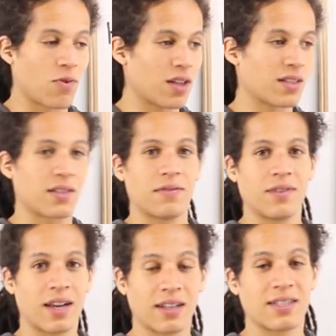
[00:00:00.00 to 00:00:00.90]
ones
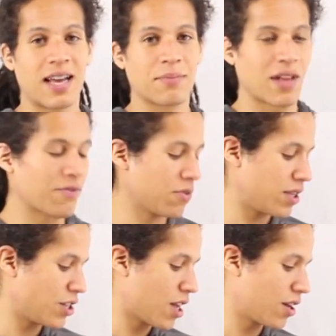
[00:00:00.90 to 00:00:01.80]
on the same level
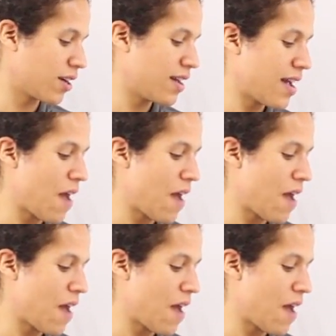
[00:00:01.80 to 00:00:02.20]
with each other,